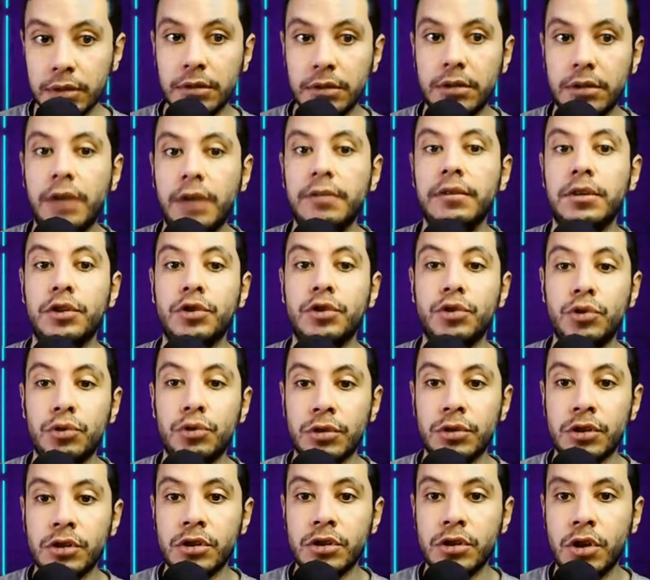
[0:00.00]
travel
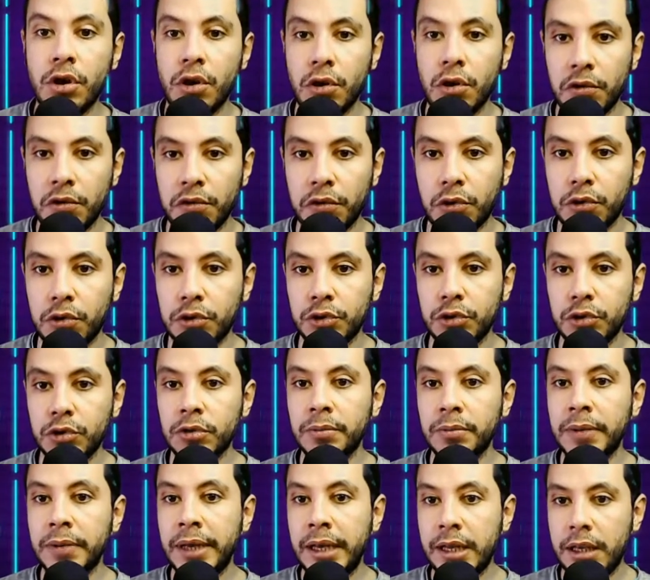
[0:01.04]
insurance for
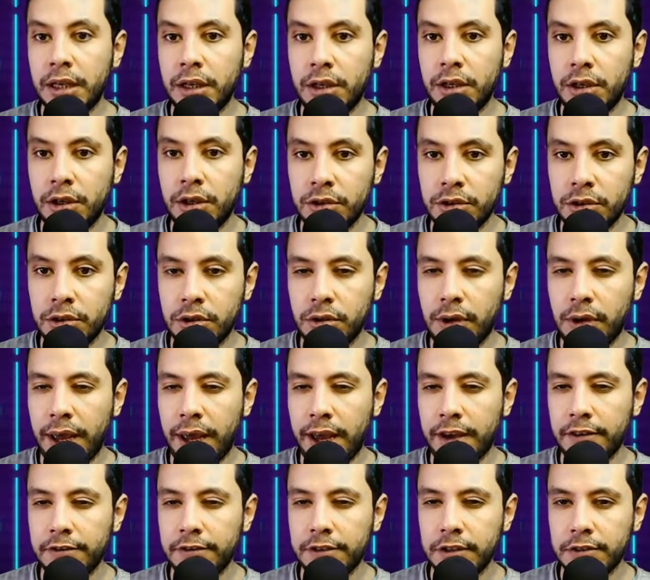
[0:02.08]
Europe. Here you
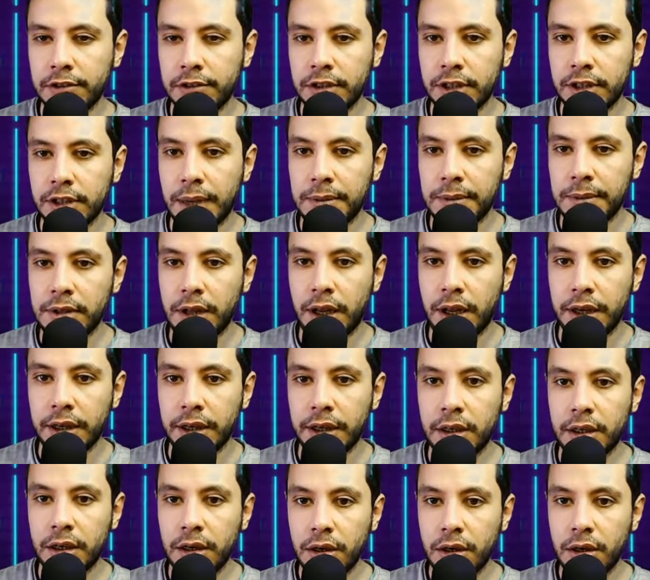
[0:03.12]
have different types
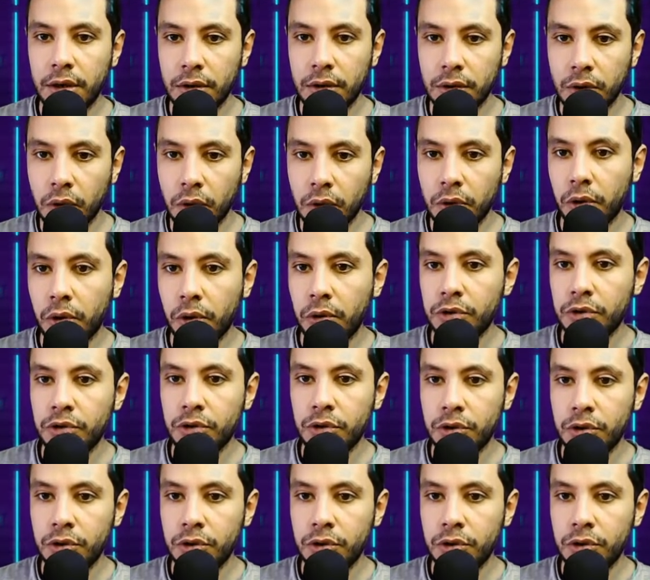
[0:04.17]
like low cost,